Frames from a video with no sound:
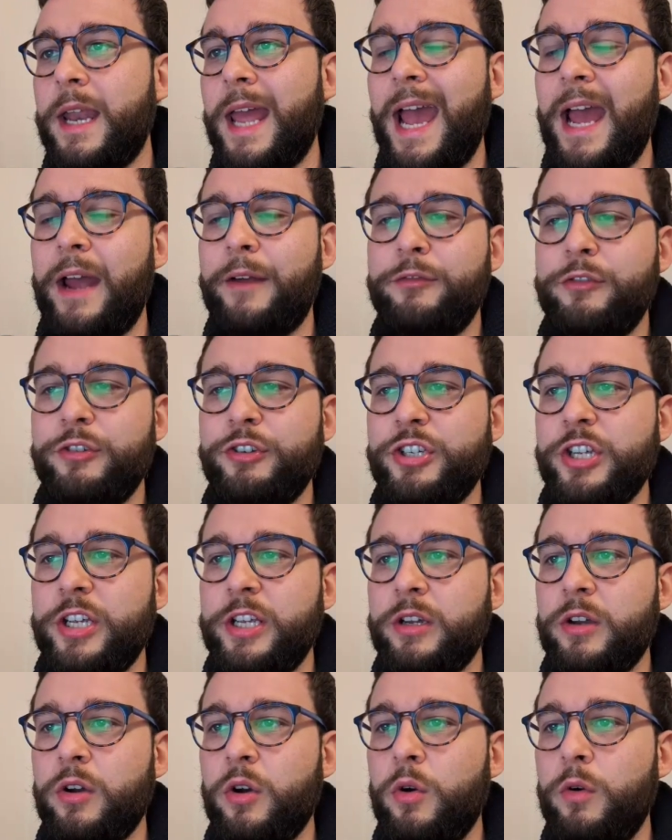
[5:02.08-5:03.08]

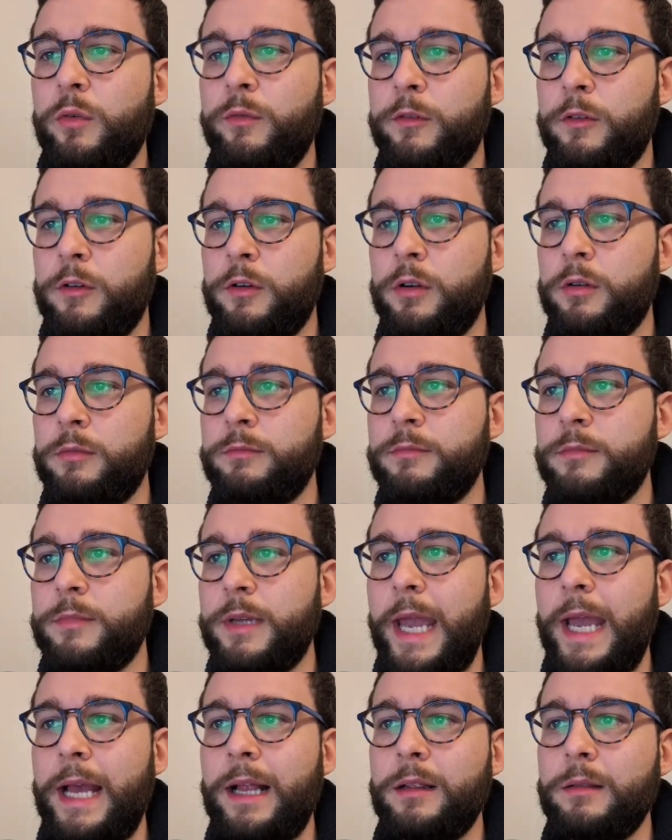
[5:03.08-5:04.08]
averaging over
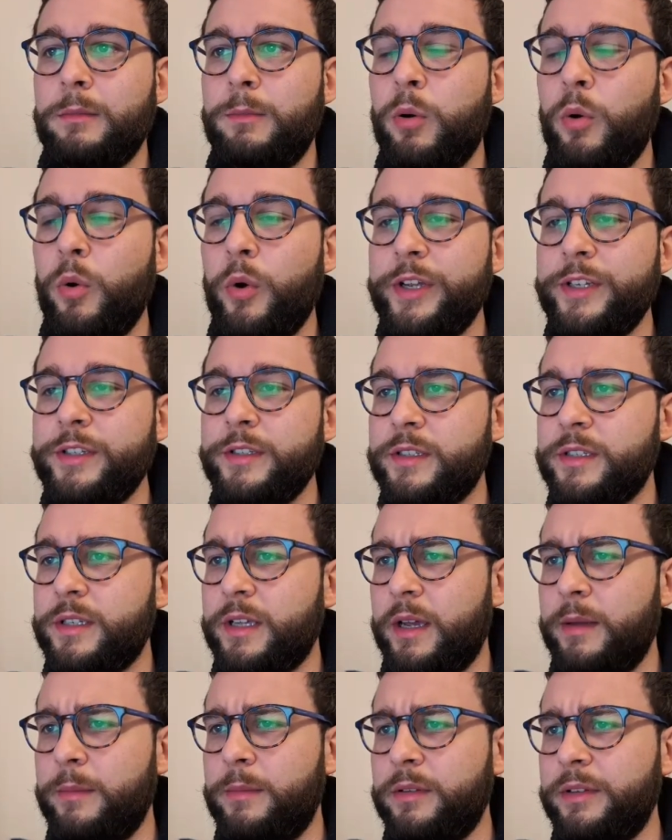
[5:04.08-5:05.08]
L points.
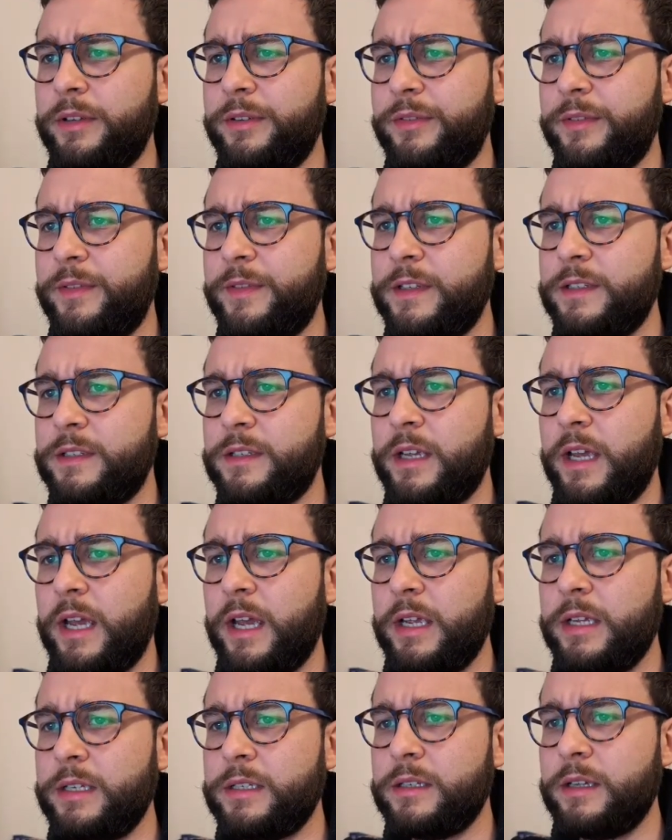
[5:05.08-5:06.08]
I believe in this
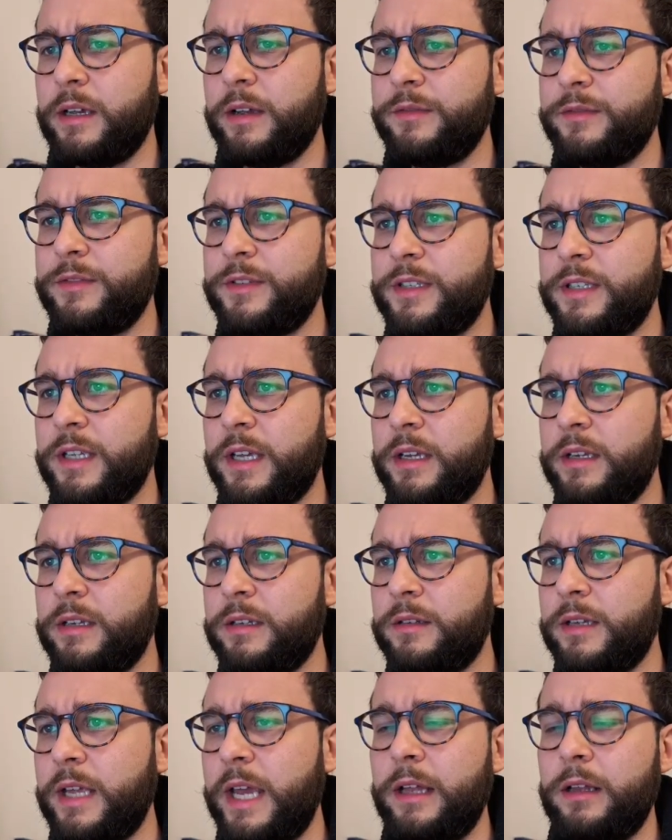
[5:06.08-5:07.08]
case, I've set
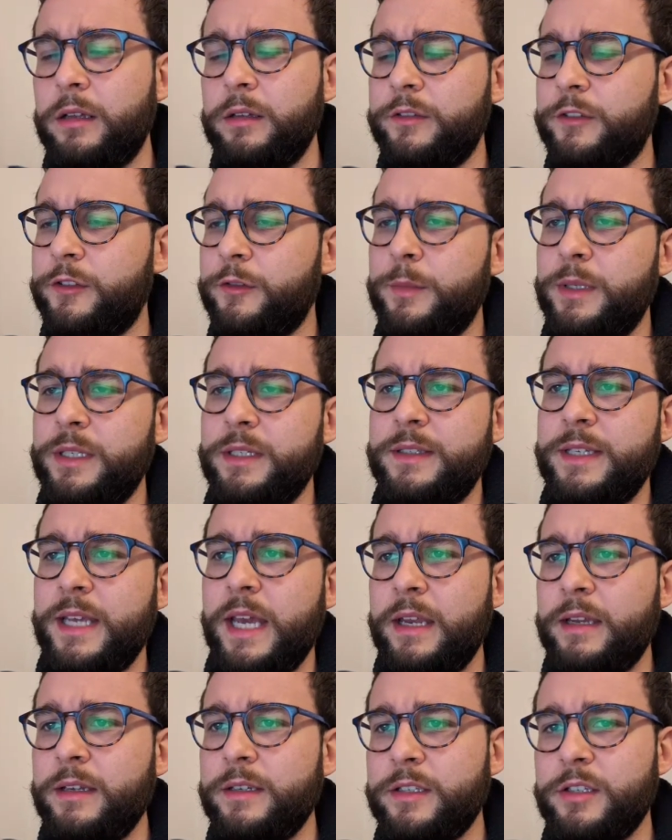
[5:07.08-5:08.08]
it L to be
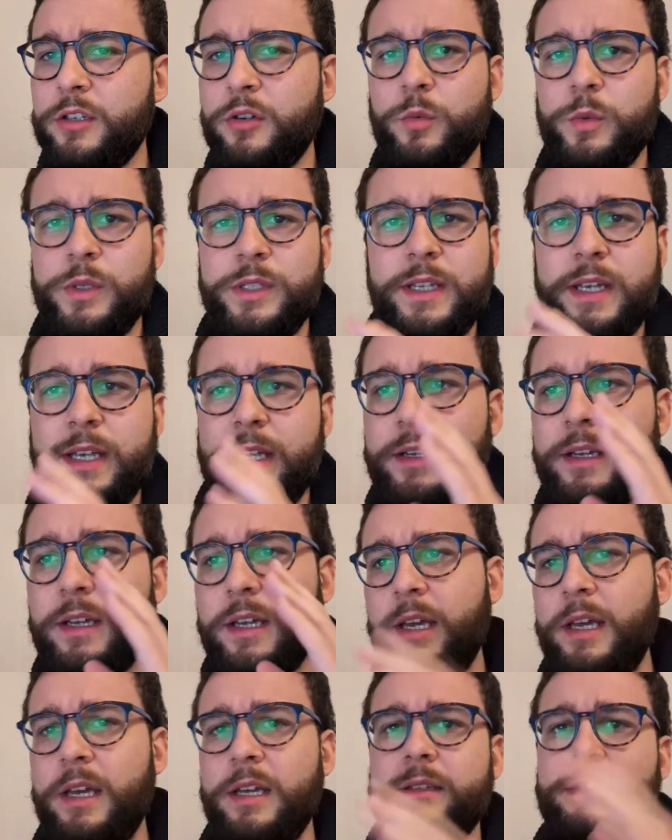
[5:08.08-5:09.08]
10. So we take
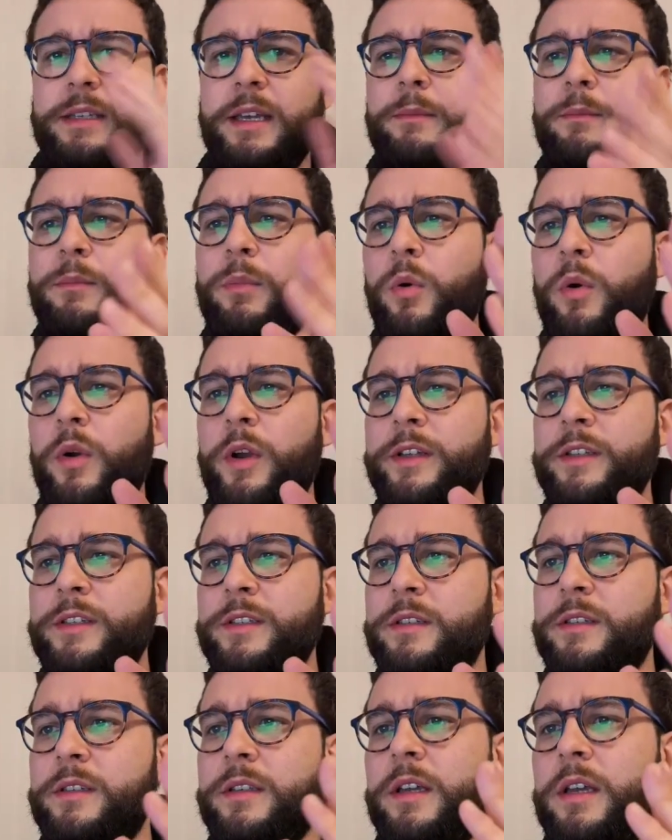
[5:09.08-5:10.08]
10
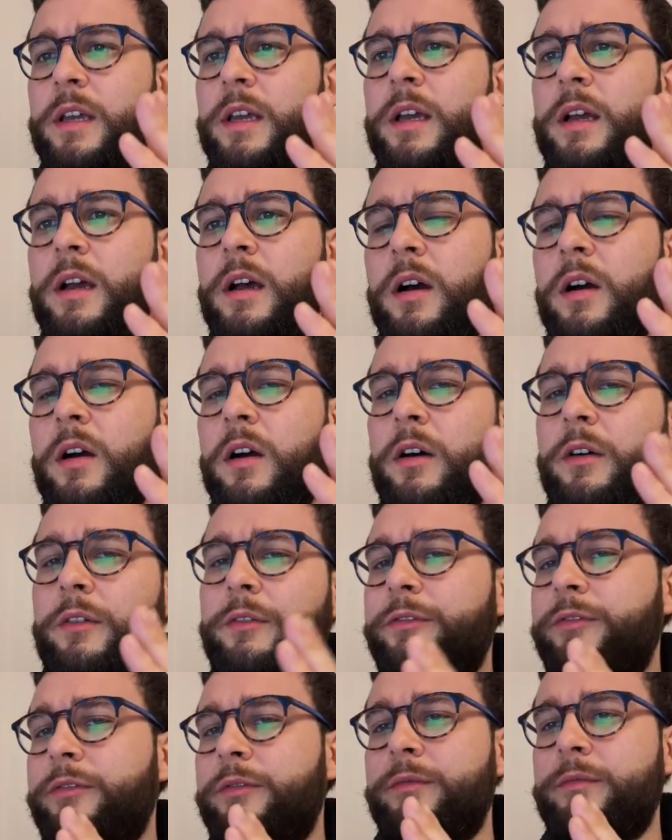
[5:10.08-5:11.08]
points
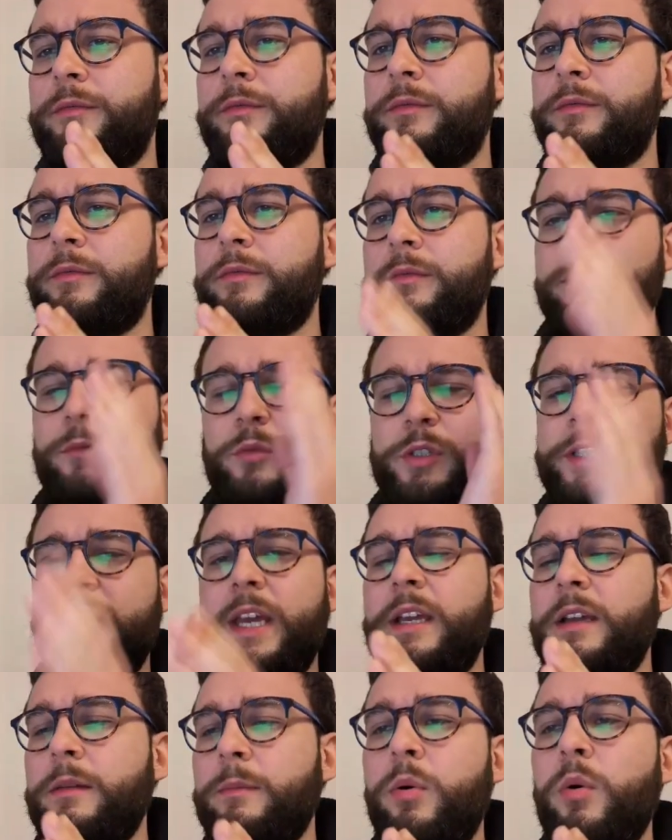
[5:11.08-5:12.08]
of, we
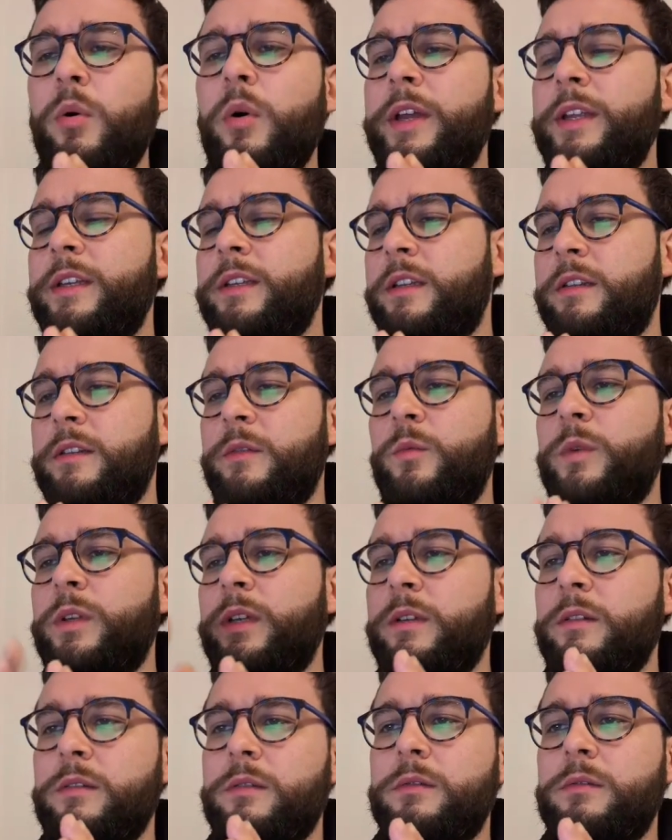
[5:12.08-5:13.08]
take a point and then we